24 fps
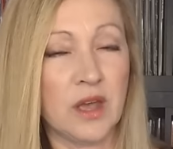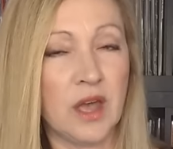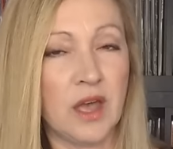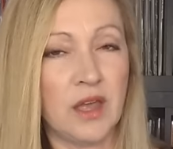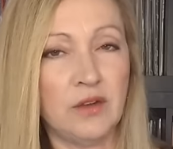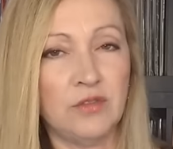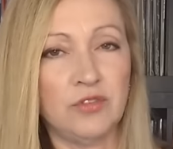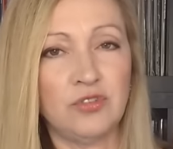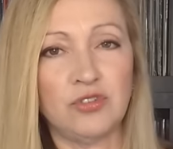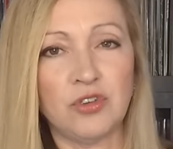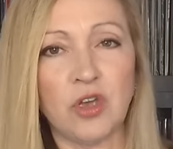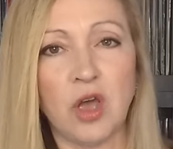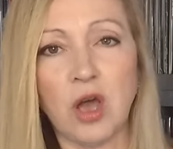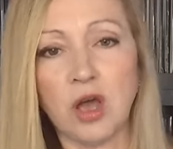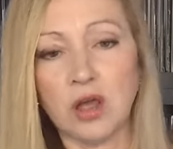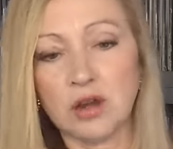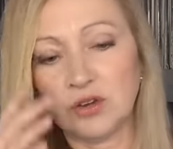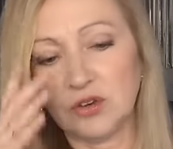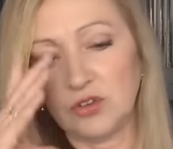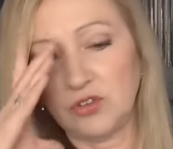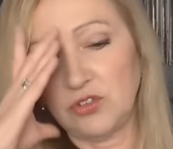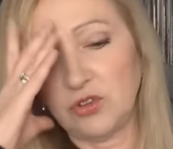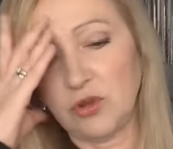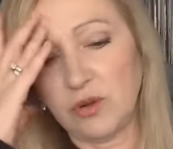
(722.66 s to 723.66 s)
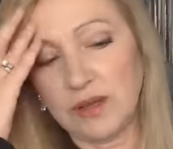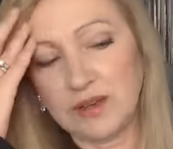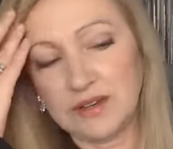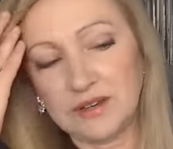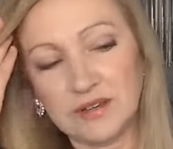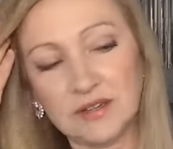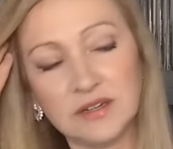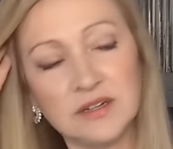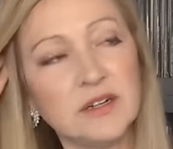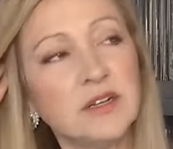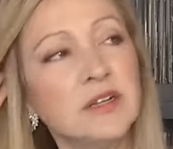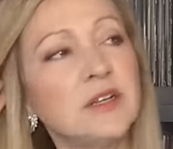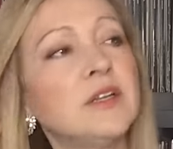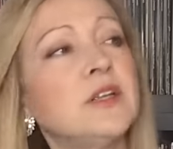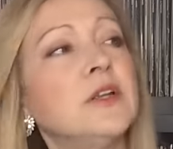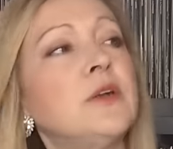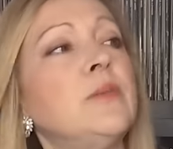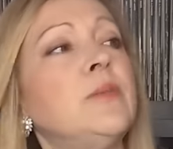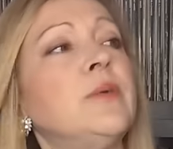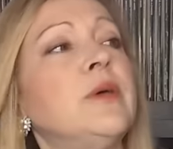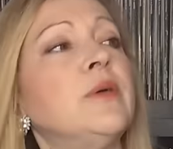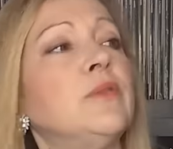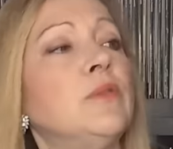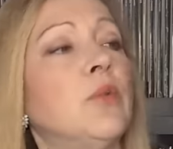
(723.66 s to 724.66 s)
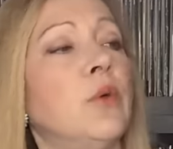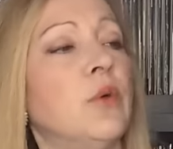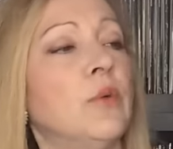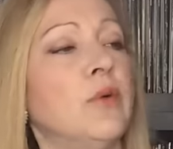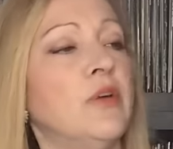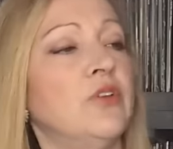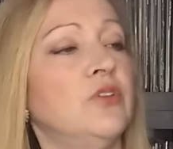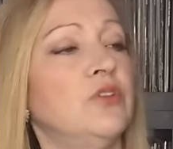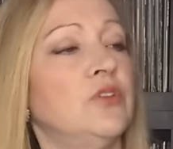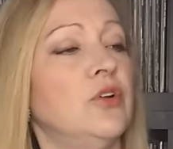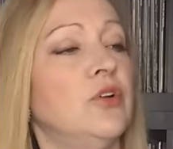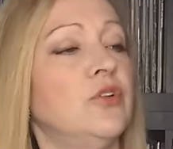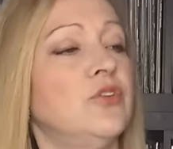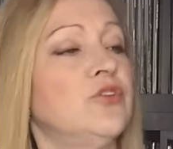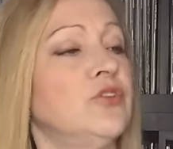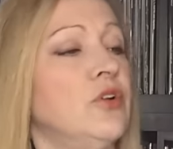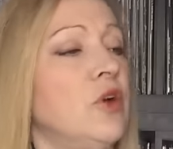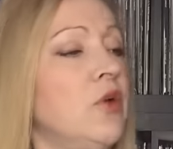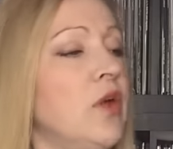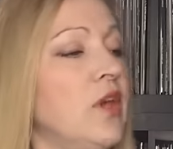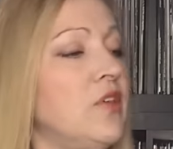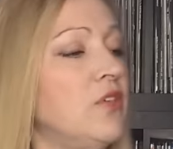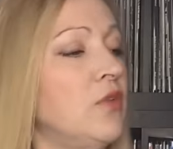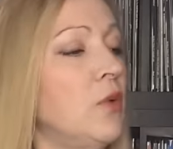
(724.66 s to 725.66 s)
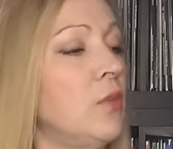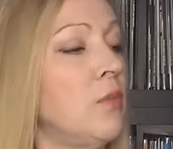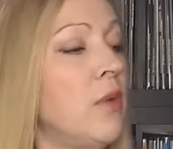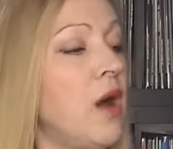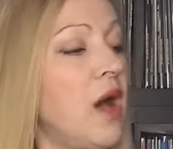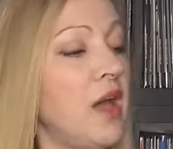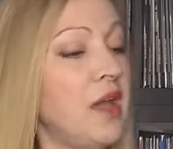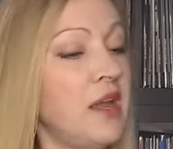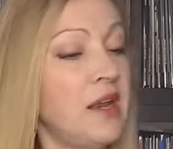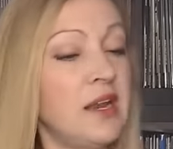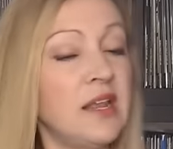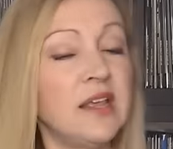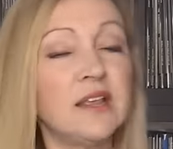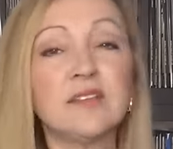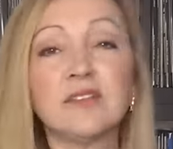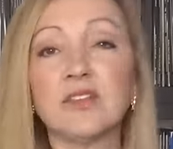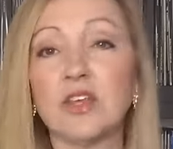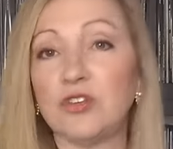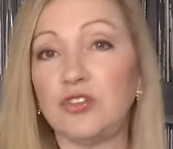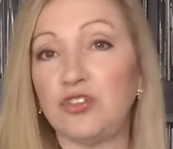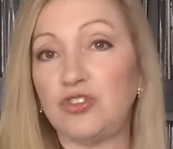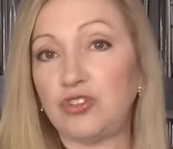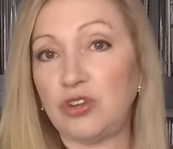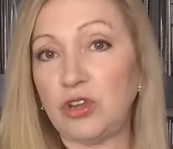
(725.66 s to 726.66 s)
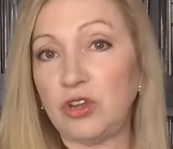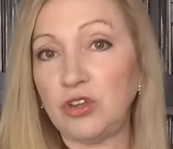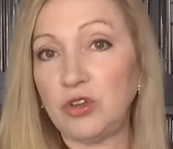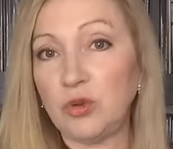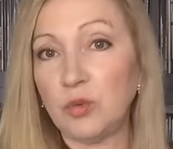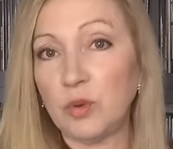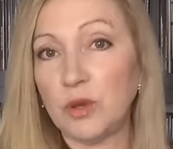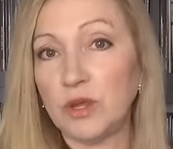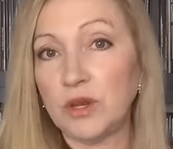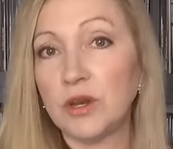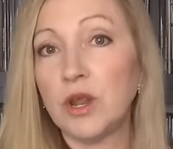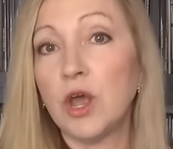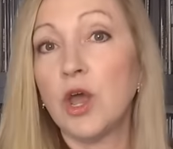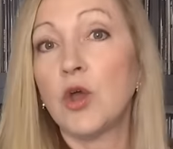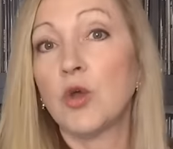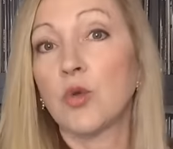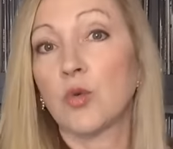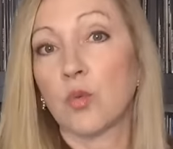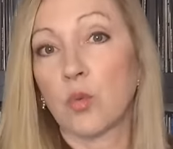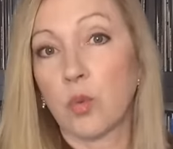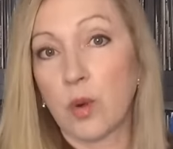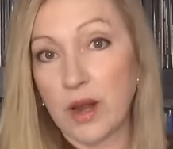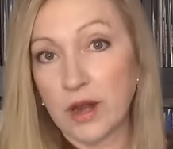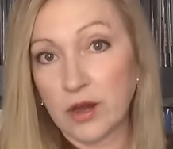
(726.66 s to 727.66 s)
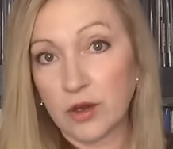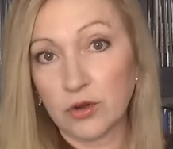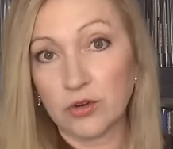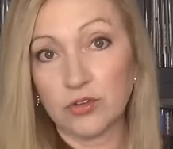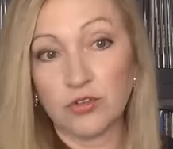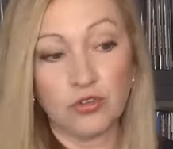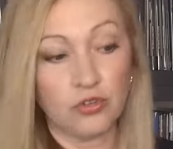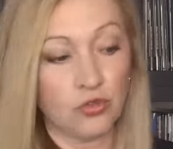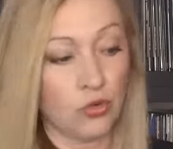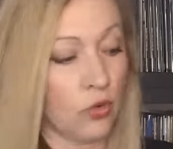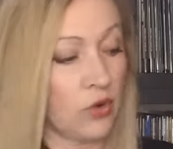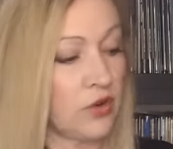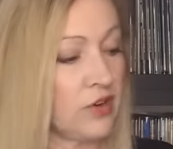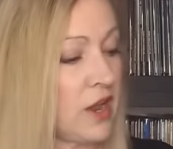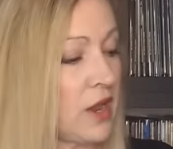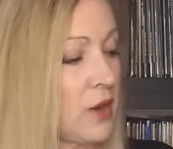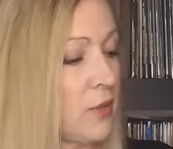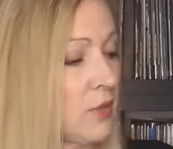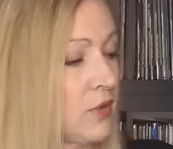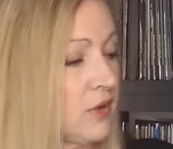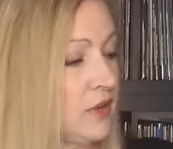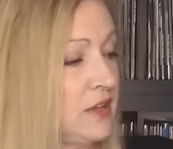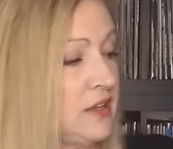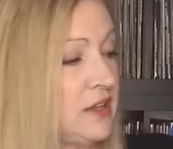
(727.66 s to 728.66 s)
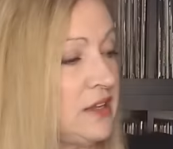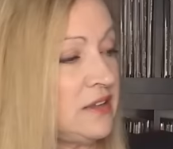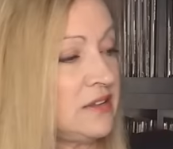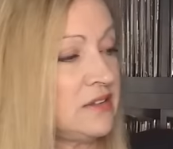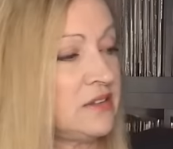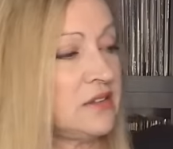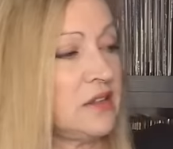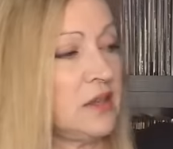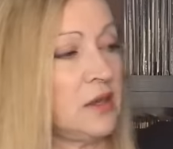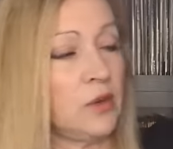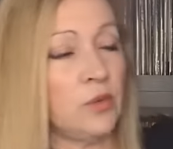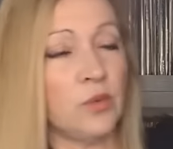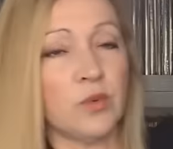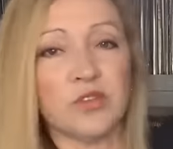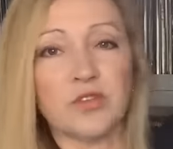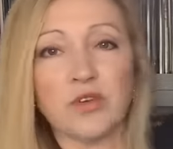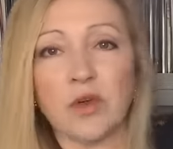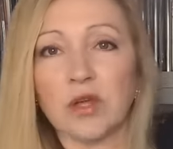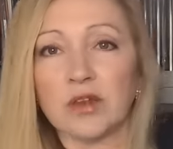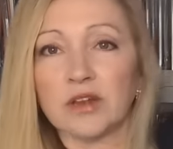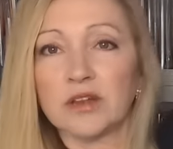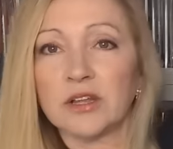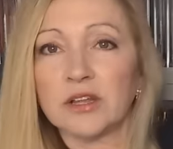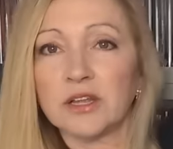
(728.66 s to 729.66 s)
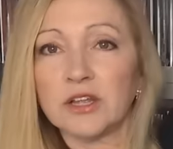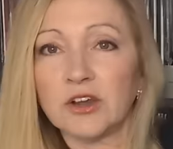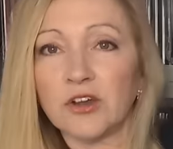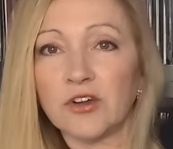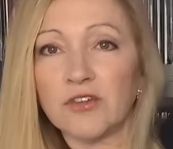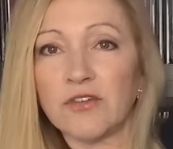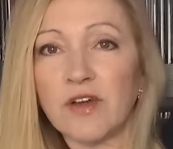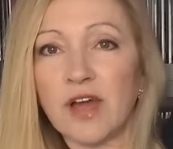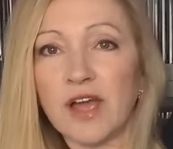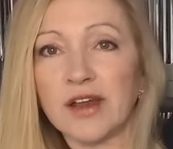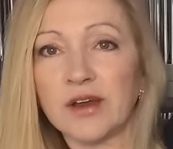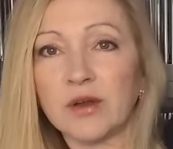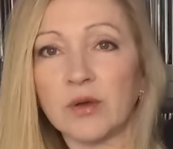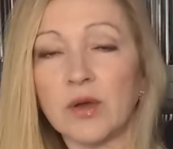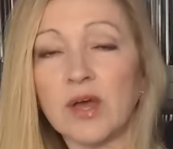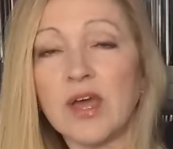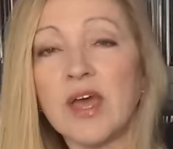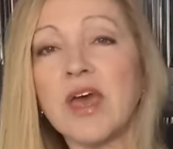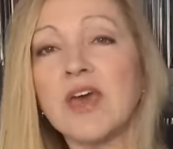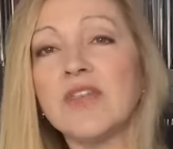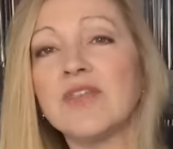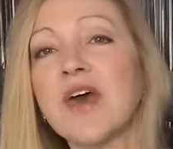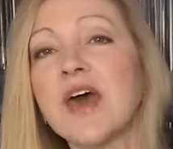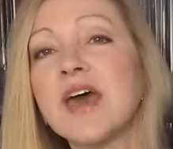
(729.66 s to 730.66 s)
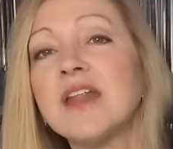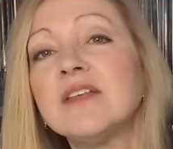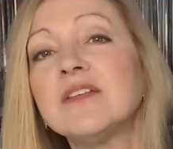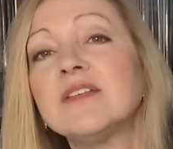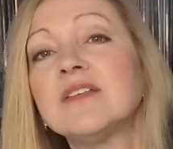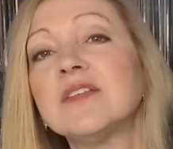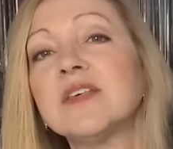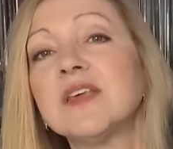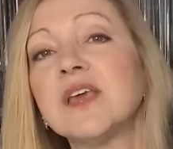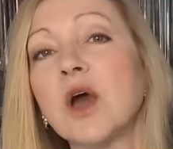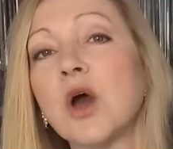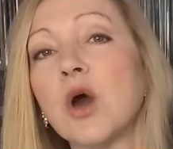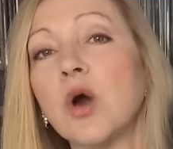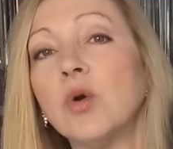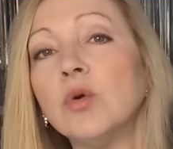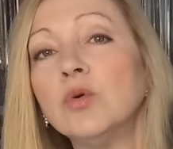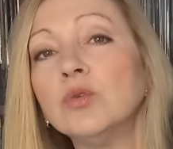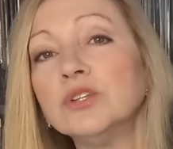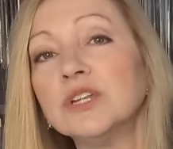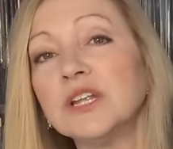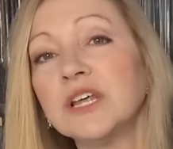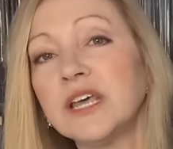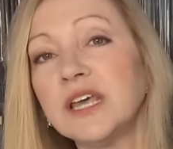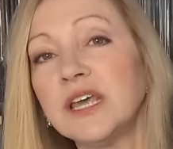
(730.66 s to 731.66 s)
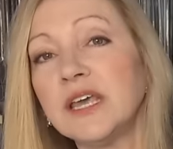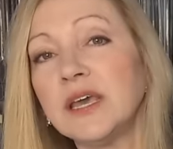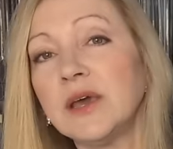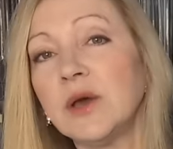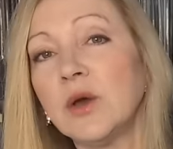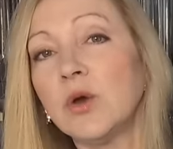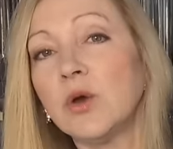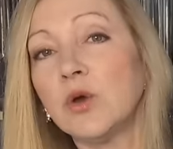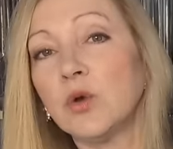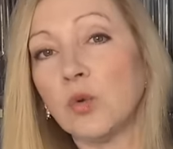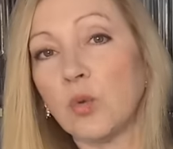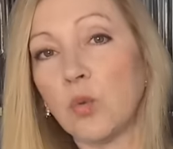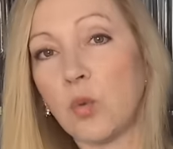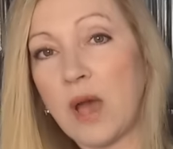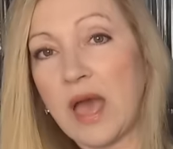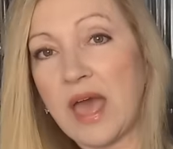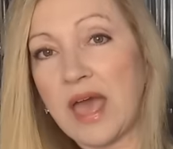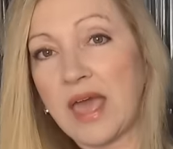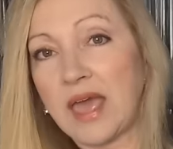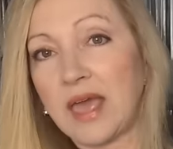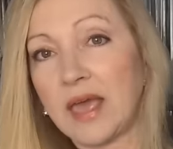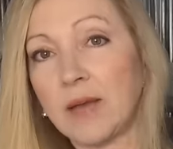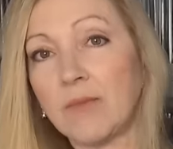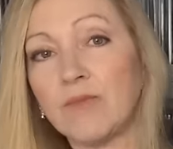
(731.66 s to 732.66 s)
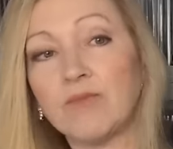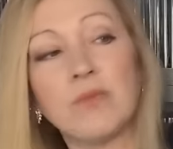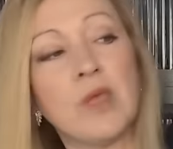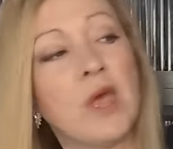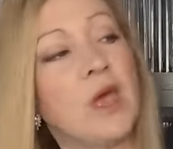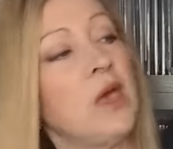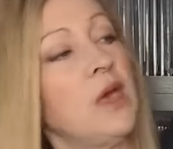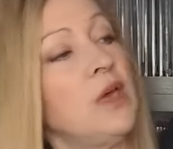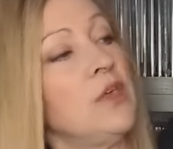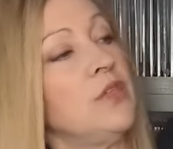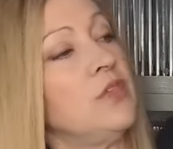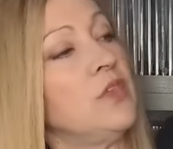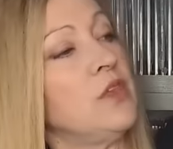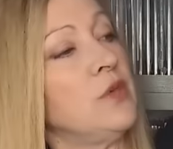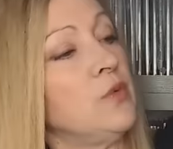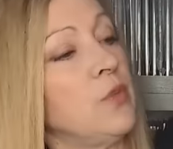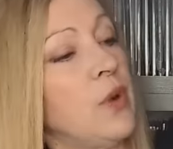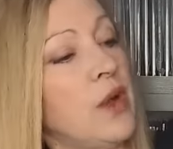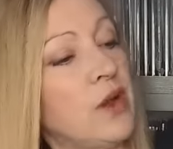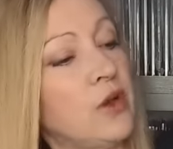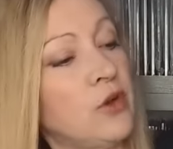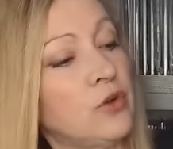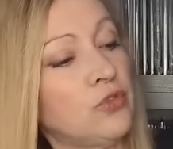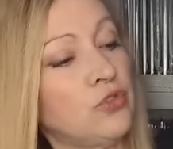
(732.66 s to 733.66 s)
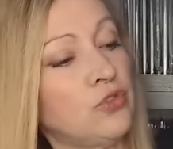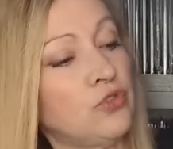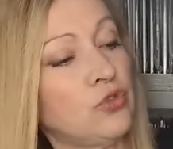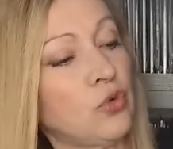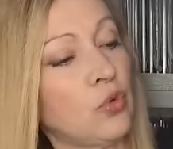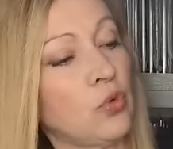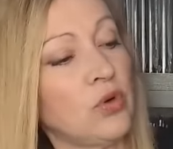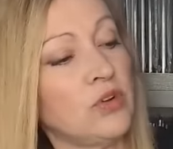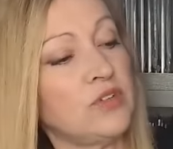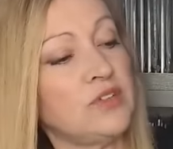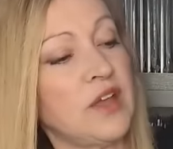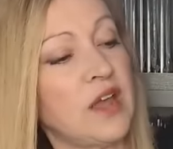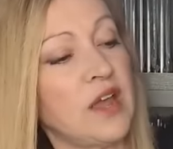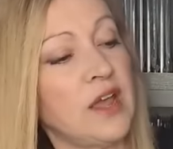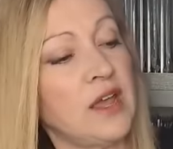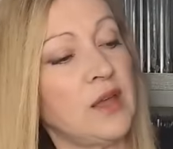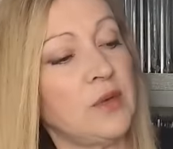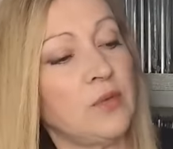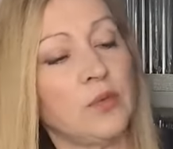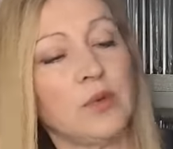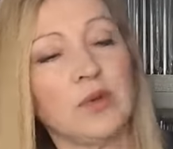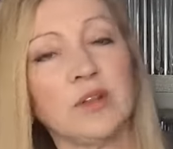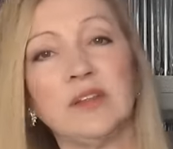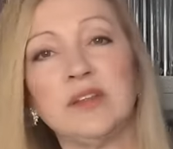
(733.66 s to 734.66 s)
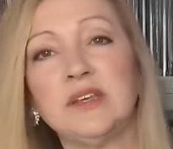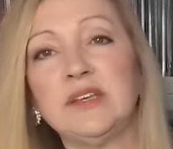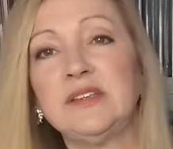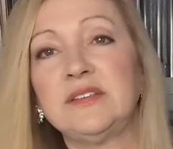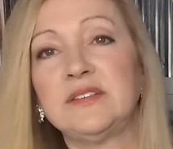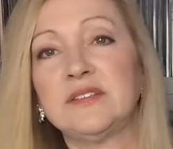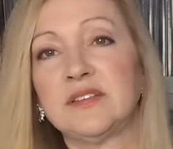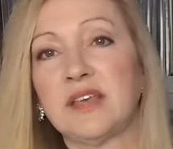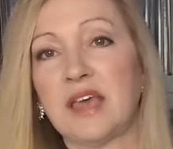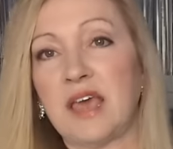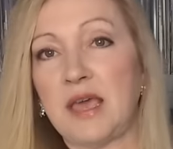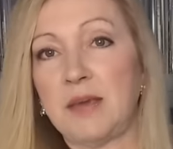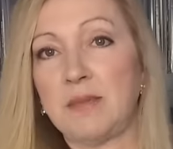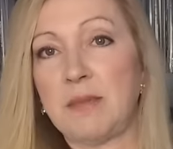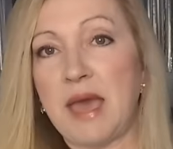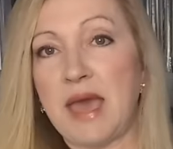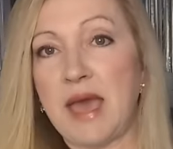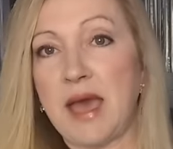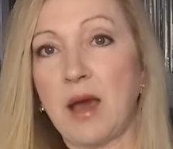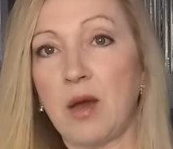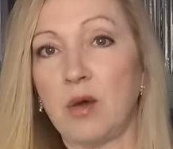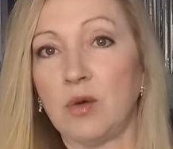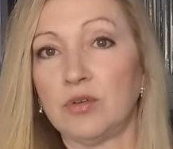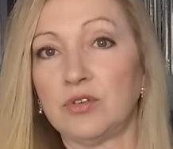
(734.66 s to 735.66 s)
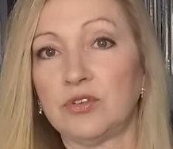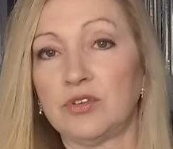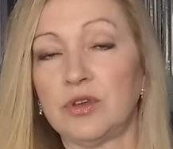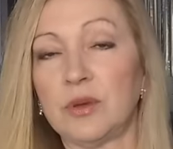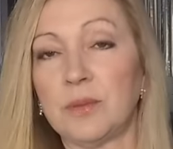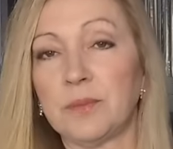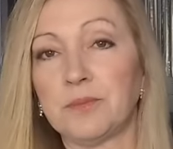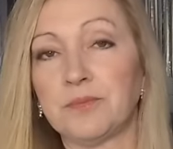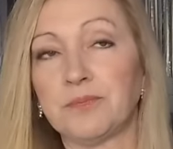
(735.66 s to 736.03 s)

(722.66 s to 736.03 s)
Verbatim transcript: kind of shocked. So I did a little bit more research. Okay, so mine is a genuine record store day release. It was on clear vinyl. That is the only way the record store day release came out.